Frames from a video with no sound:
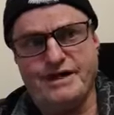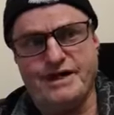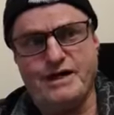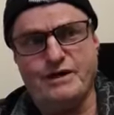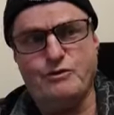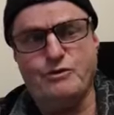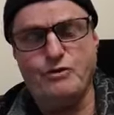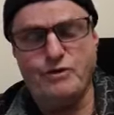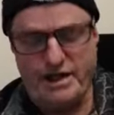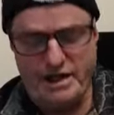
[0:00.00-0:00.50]

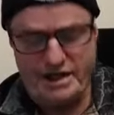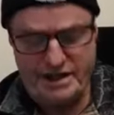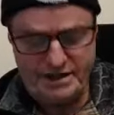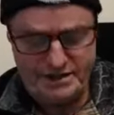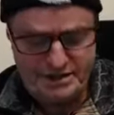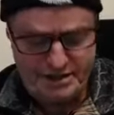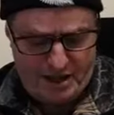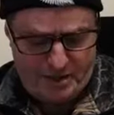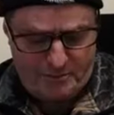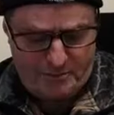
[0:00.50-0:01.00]
It will
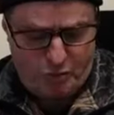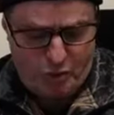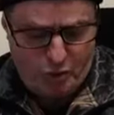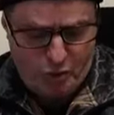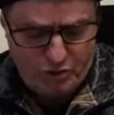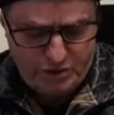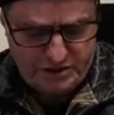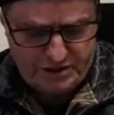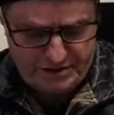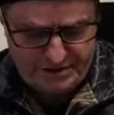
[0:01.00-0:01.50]
end
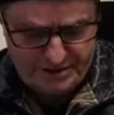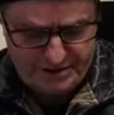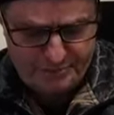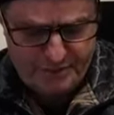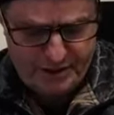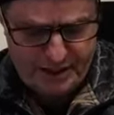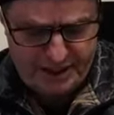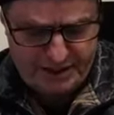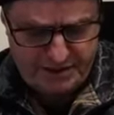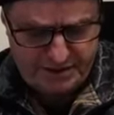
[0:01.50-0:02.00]
appallingly
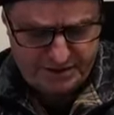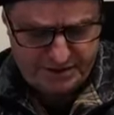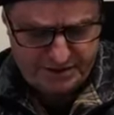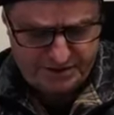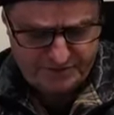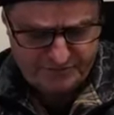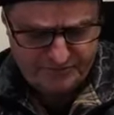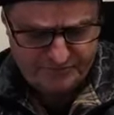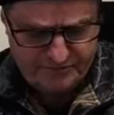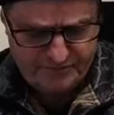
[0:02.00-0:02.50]

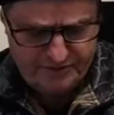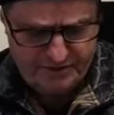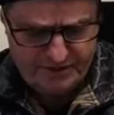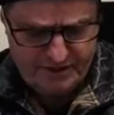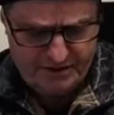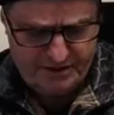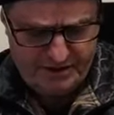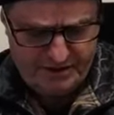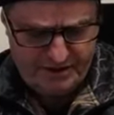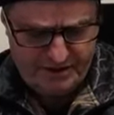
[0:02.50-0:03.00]
badly
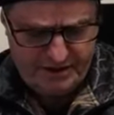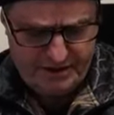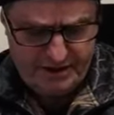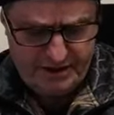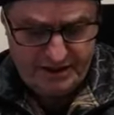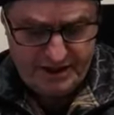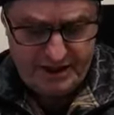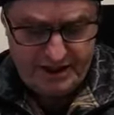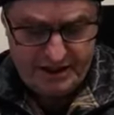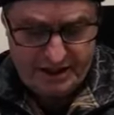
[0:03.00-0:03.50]

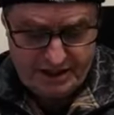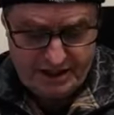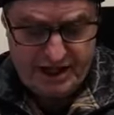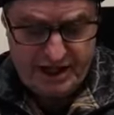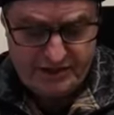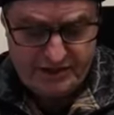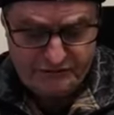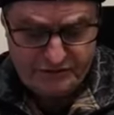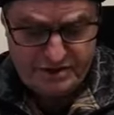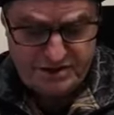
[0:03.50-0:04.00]

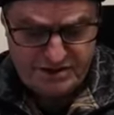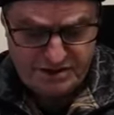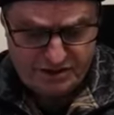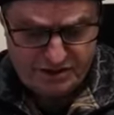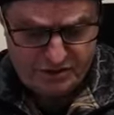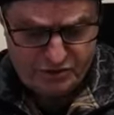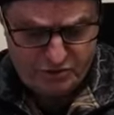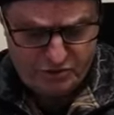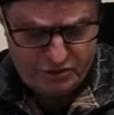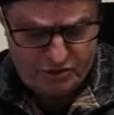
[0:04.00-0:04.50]
every
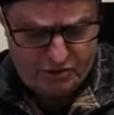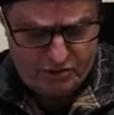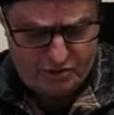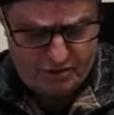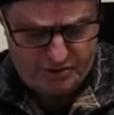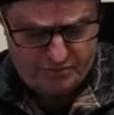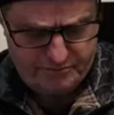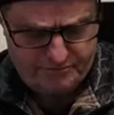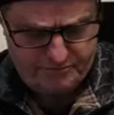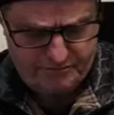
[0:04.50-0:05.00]
single
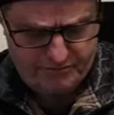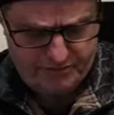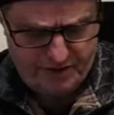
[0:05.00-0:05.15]
time.